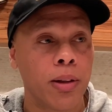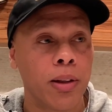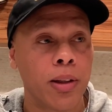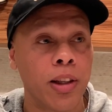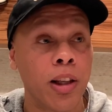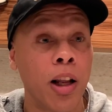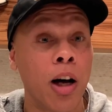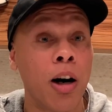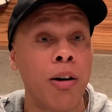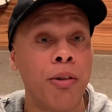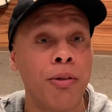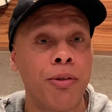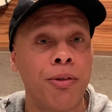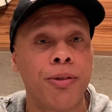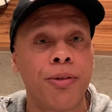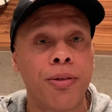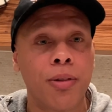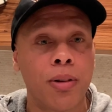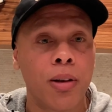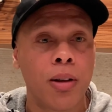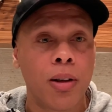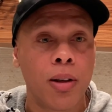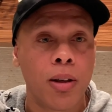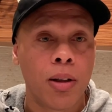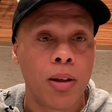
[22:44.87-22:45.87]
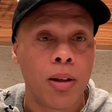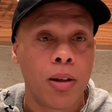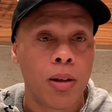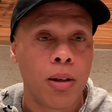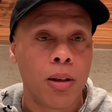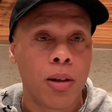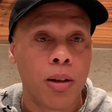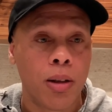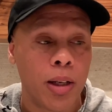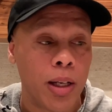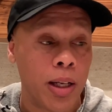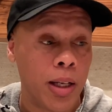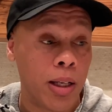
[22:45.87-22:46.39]
love
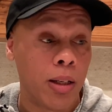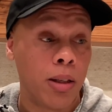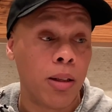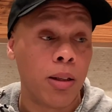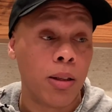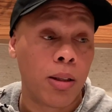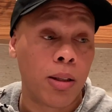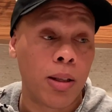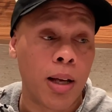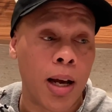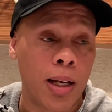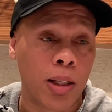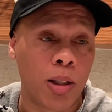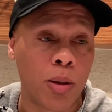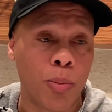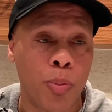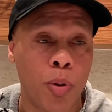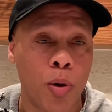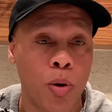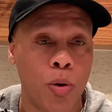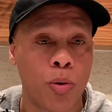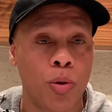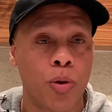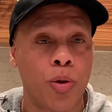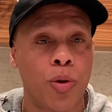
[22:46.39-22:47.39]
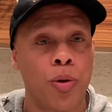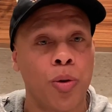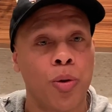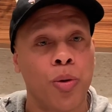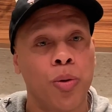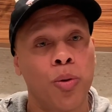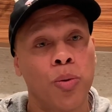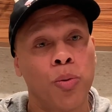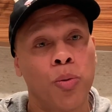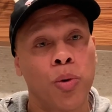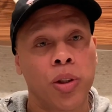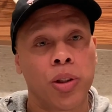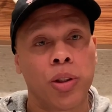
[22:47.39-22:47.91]
is, as opposed
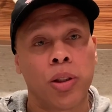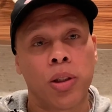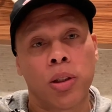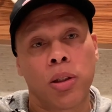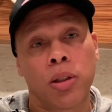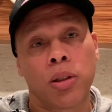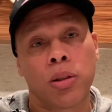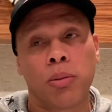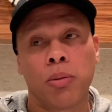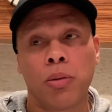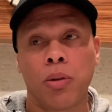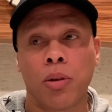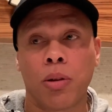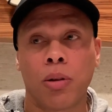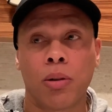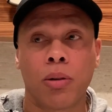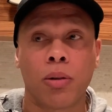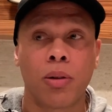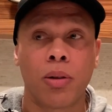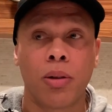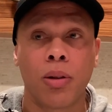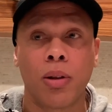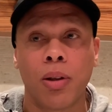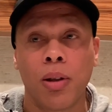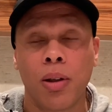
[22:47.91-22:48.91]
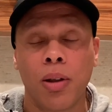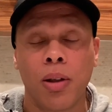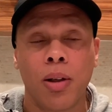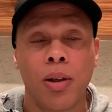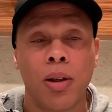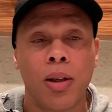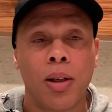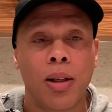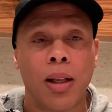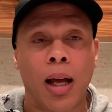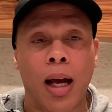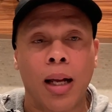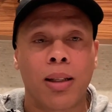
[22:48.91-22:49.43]
to what's just, you know,
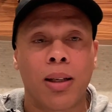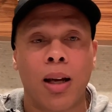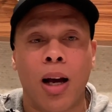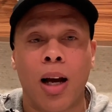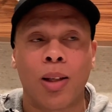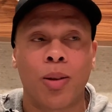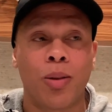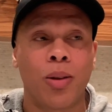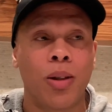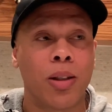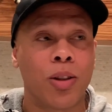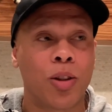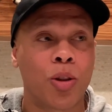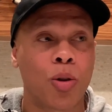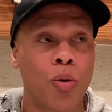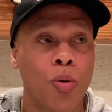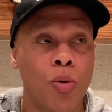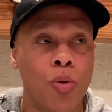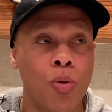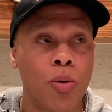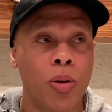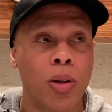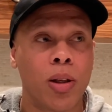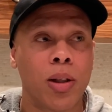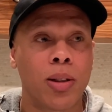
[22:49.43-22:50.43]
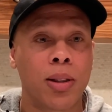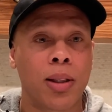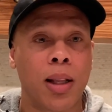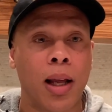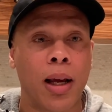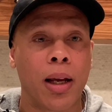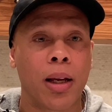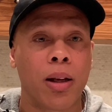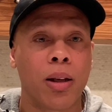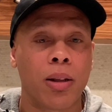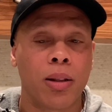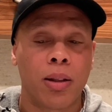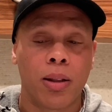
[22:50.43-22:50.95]
a lot of times we in school and it's
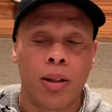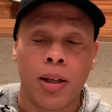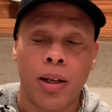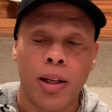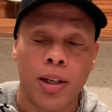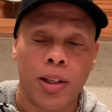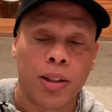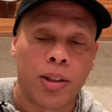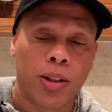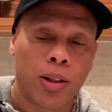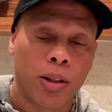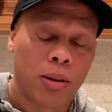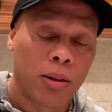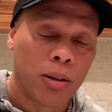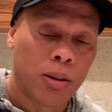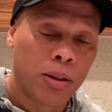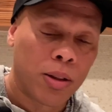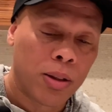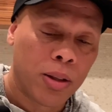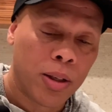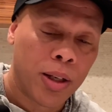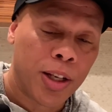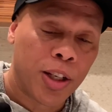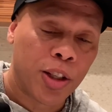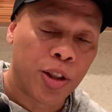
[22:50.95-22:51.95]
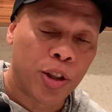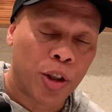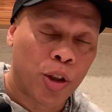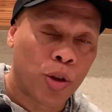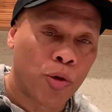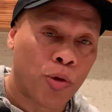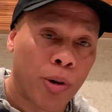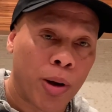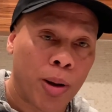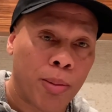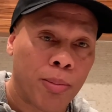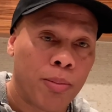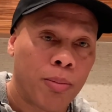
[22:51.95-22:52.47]
like, here's the
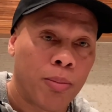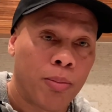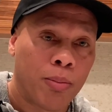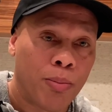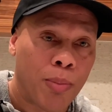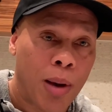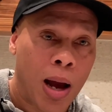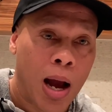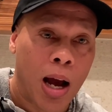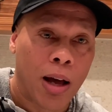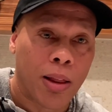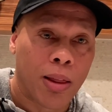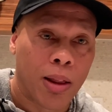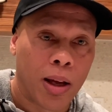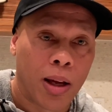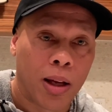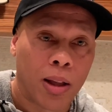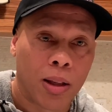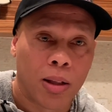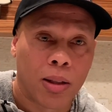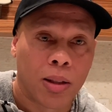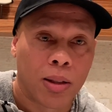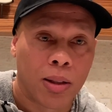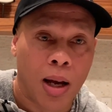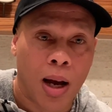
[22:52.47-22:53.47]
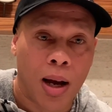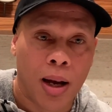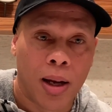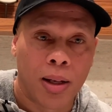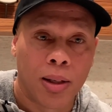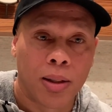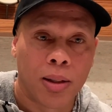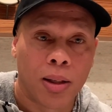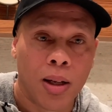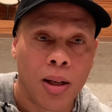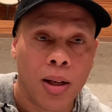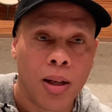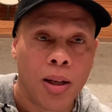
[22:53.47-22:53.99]
script, math, English,
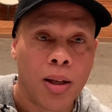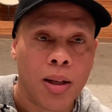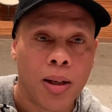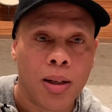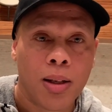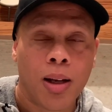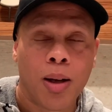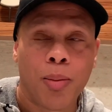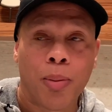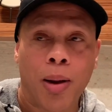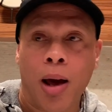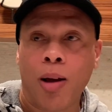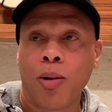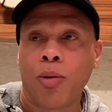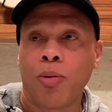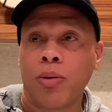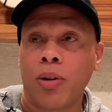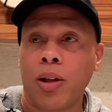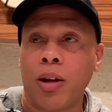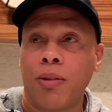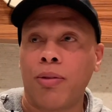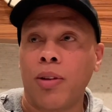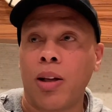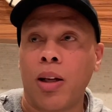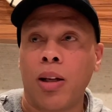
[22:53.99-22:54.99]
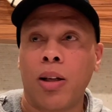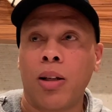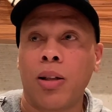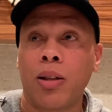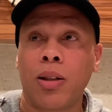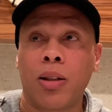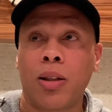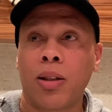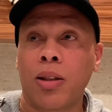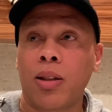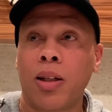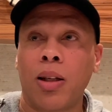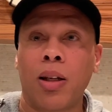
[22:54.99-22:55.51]
science. Yeah, but I don't love none of this.
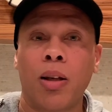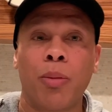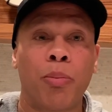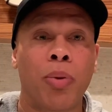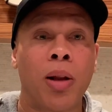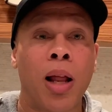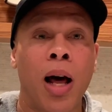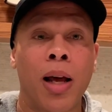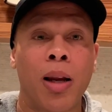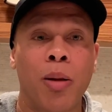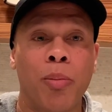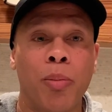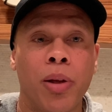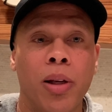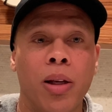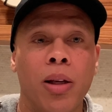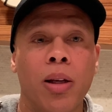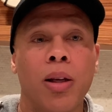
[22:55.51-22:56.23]
This doesn't apply to me.